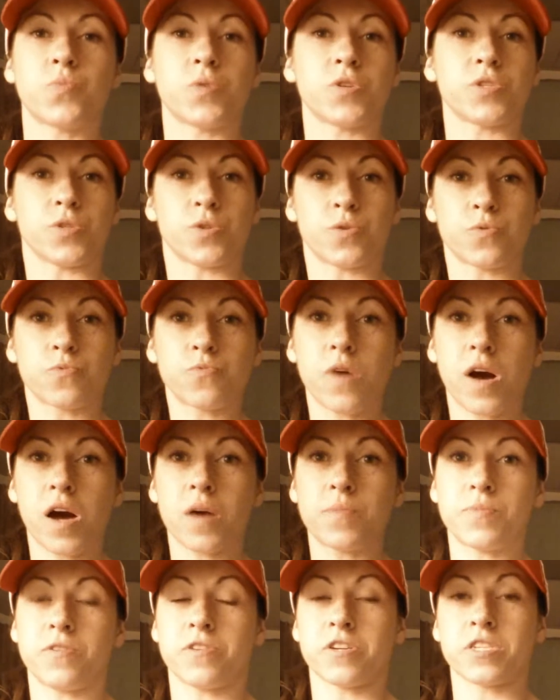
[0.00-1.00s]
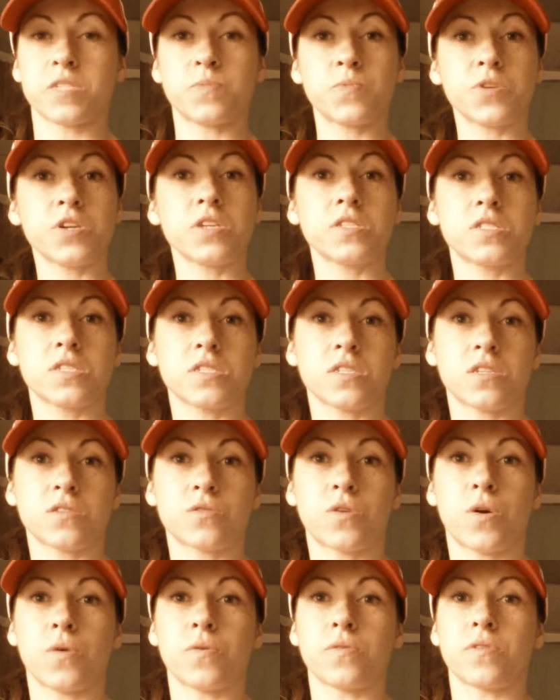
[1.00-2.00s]
where you grew up, your experiences
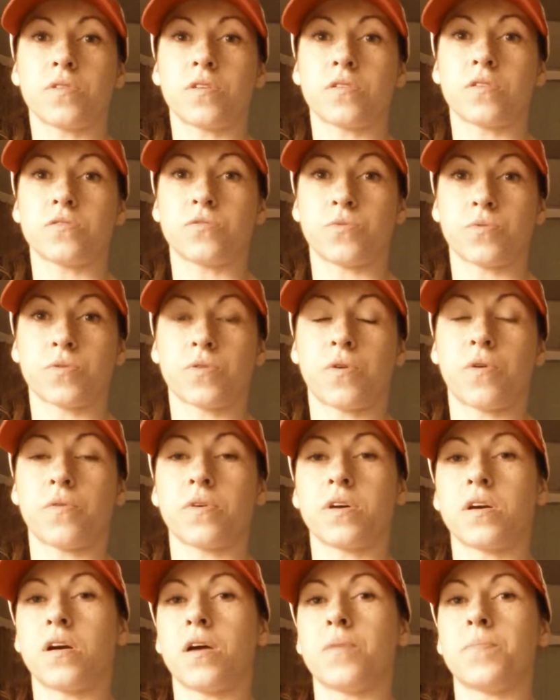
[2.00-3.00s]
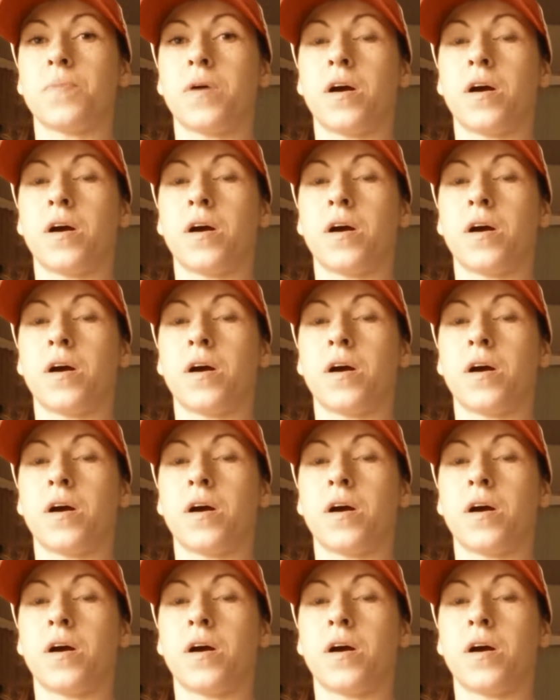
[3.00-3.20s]
as you were growing up,